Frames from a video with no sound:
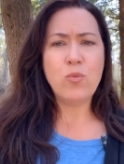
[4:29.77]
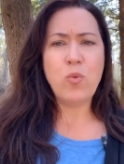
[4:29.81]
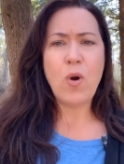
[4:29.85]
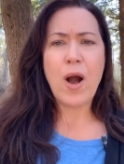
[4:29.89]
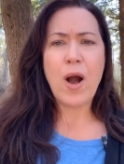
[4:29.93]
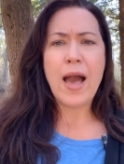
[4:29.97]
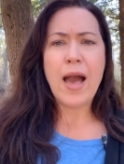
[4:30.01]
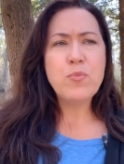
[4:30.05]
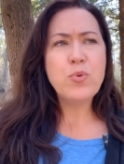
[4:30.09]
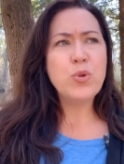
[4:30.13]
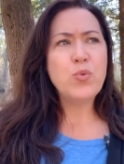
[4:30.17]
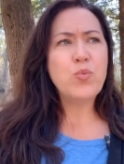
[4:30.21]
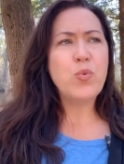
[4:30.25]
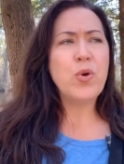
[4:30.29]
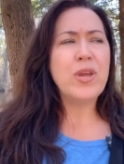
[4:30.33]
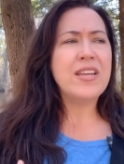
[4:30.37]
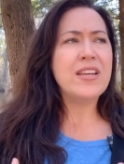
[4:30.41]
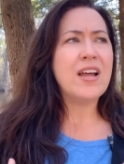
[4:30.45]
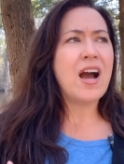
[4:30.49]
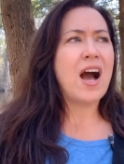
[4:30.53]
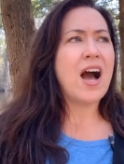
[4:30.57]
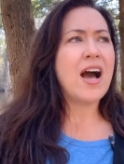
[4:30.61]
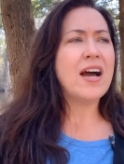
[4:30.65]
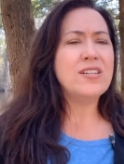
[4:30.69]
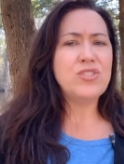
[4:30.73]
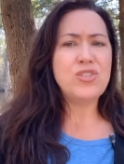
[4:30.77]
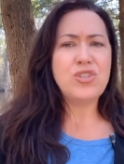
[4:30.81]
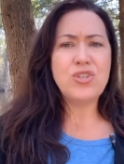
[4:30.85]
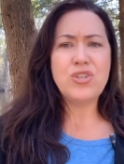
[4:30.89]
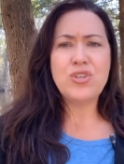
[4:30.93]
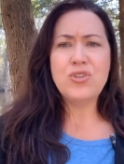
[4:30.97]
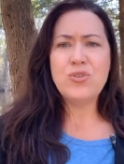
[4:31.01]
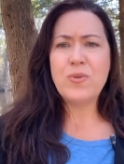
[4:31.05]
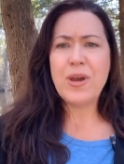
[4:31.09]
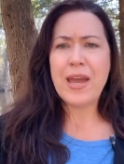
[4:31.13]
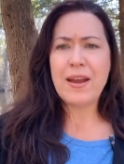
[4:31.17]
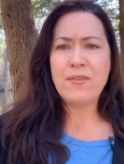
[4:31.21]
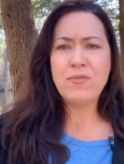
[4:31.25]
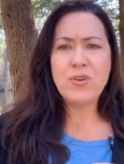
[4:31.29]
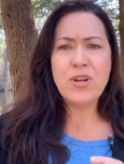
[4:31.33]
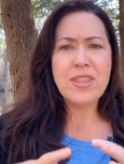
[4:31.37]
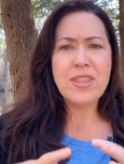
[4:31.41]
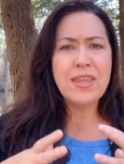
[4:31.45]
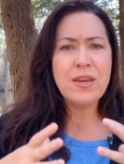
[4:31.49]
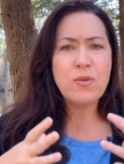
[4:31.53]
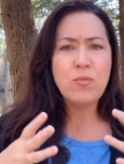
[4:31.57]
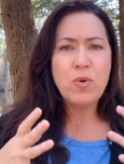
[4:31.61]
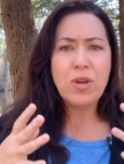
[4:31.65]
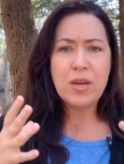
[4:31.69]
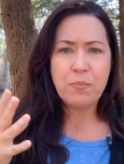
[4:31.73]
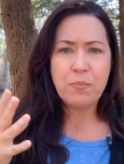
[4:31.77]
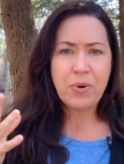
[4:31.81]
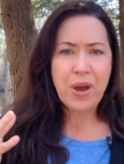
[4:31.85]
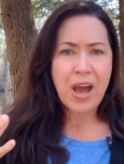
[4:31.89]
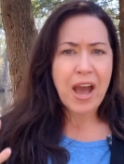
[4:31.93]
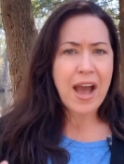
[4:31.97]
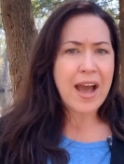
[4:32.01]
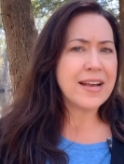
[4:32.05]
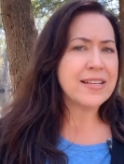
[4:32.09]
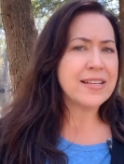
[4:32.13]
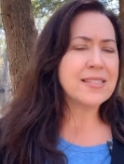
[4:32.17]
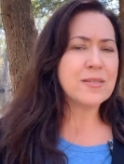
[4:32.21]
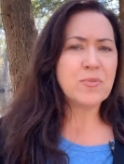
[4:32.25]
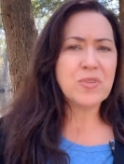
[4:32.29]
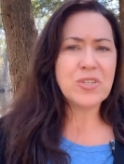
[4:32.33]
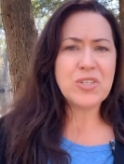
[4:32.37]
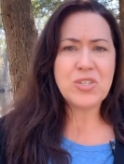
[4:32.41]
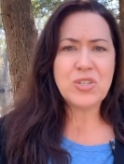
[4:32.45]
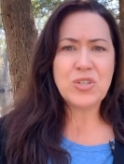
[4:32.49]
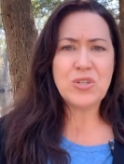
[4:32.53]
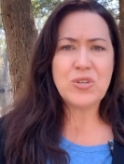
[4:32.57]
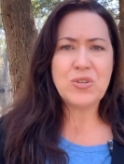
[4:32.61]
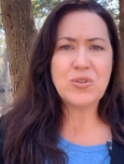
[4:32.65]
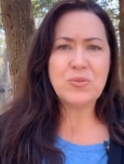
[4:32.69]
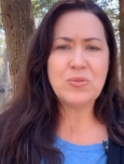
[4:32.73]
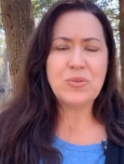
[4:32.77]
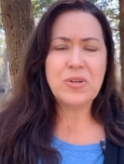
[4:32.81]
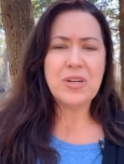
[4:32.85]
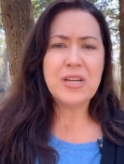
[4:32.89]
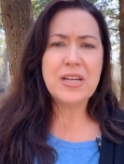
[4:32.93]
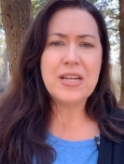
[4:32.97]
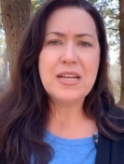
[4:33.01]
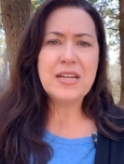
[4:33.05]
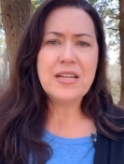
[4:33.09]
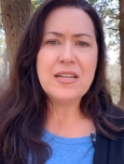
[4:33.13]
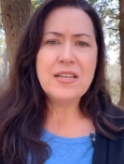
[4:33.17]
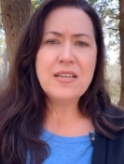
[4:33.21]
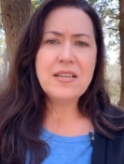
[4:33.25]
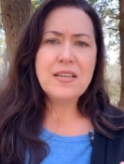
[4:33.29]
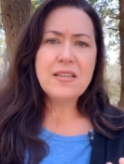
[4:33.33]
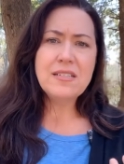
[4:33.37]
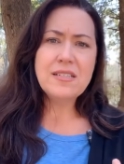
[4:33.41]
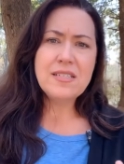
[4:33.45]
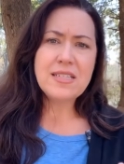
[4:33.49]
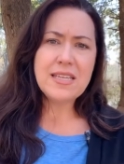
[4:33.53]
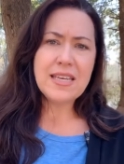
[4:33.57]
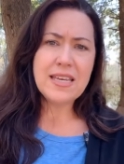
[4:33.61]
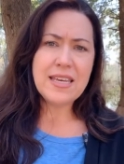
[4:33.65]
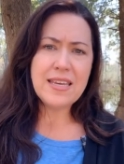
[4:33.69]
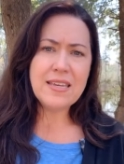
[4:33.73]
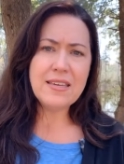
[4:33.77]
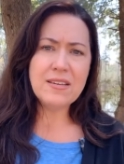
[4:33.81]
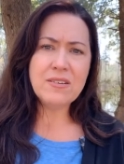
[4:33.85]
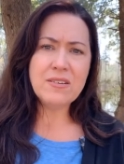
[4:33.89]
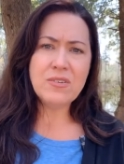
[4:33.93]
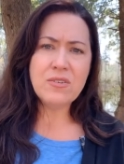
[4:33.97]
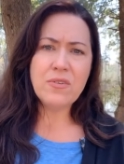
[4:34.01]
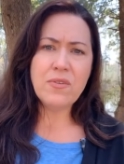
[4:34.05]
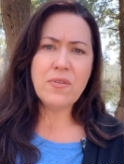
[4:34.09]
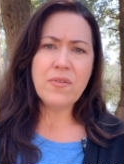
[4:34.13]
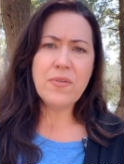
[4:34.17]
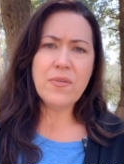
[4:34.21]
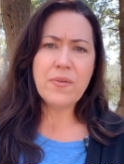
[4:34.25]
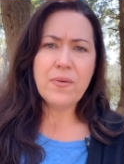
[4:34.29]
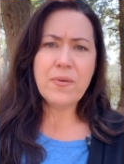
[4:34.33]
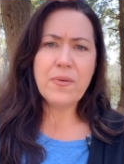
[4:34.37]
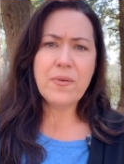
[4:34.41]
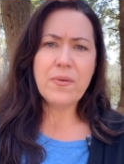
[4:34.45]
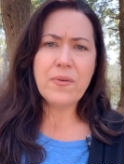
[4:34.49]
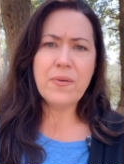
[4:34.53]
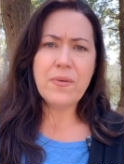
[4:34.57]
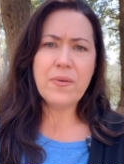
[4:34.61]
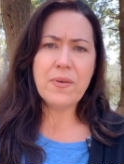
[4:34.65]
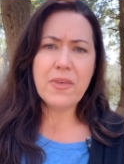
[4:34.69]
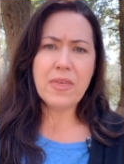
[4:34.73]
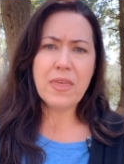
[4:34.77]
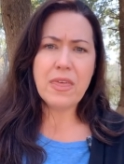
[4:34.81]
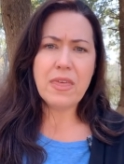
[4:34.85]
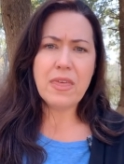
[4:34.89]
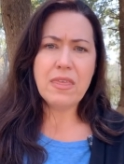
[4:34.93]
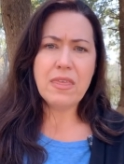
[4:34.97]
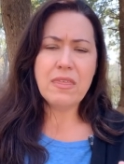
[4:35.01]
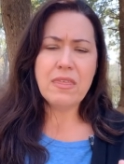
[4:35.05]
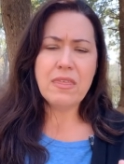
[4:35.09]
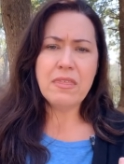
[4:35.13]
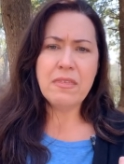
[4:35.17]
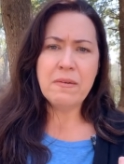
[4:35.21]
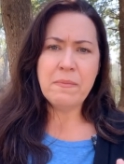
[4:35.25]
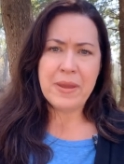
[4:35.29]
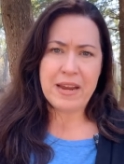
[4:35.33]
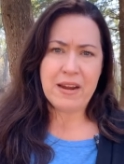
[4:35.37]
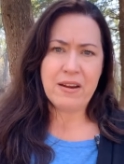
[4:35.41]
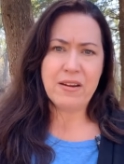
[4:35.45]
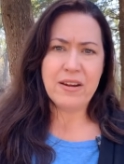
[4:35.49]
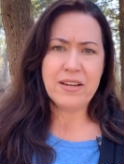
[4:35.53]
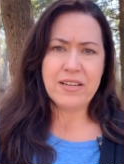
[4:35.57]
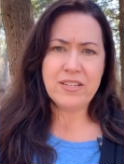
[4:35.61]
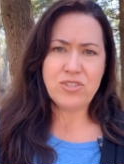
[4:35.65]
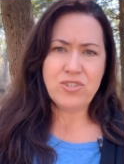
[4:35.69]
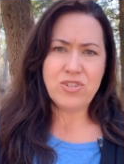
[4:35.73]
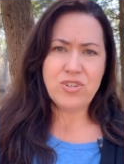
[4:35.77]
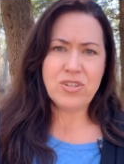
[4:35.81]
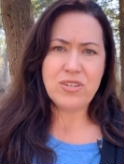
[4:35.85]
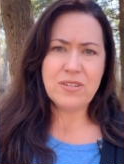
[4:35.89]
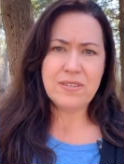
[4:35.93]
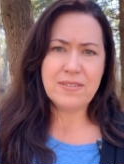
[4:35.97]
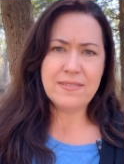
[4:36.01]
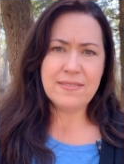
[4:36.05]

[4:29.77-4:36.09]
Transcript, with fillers: Why would we not do everything we could possibly do to heal the marriage?